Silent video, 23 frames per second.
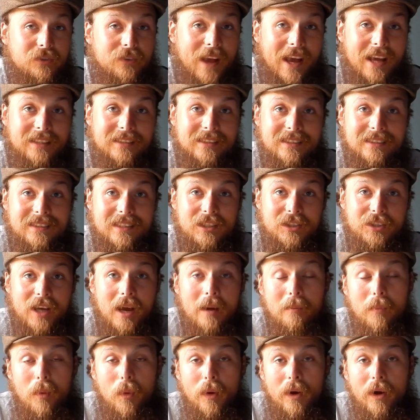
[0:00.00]
fast as the
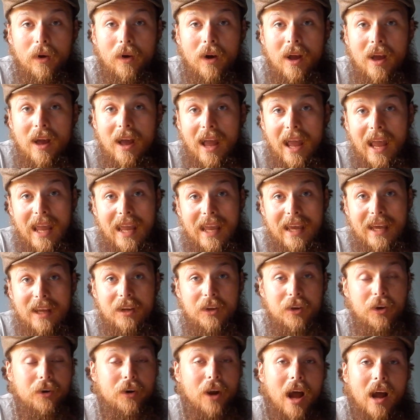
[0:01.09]
Jetboil, and
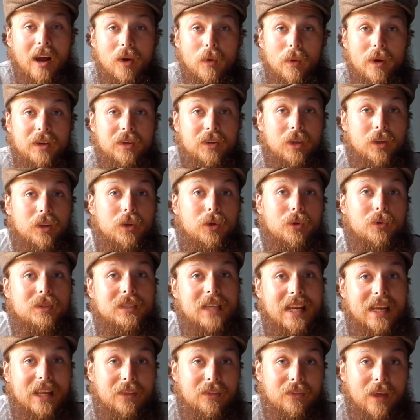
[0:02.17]
you're not going to lose
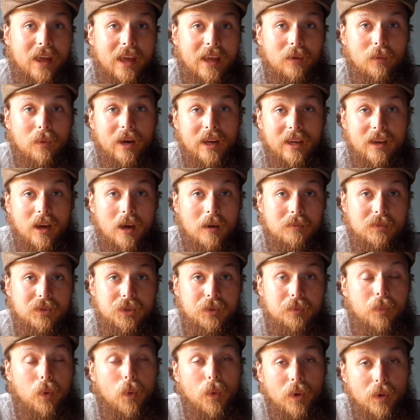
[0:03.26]
anything when it comes to
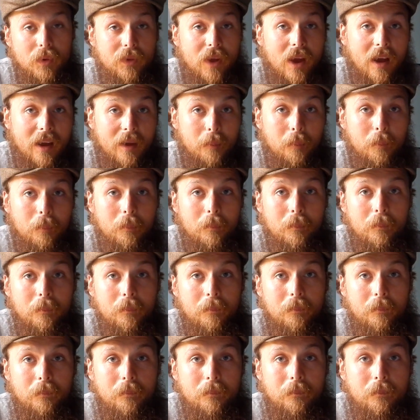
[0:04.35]
boil time.
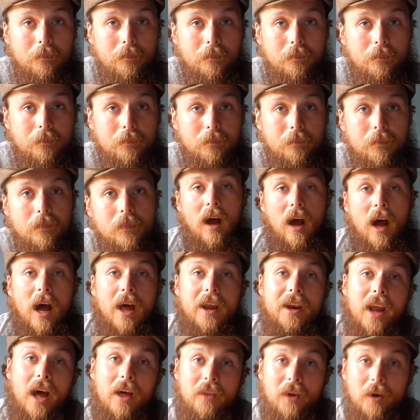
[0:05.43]

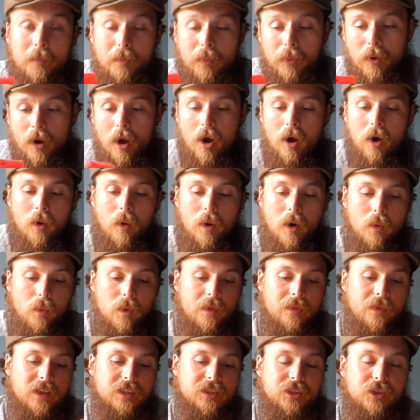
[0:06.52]
Another pro
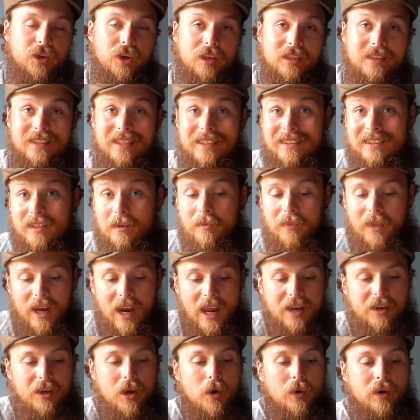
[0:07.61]
with this cook system that I
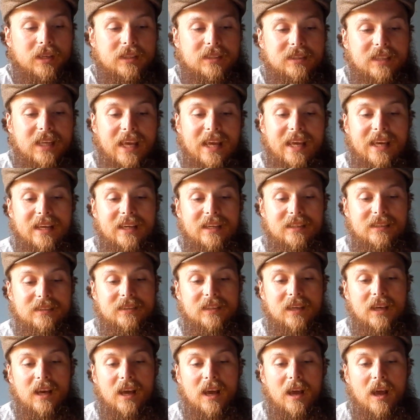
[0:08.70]
noticed is
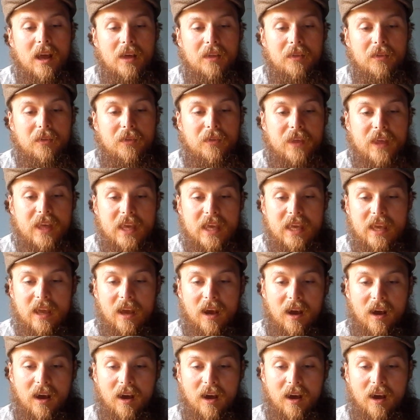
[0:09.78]
the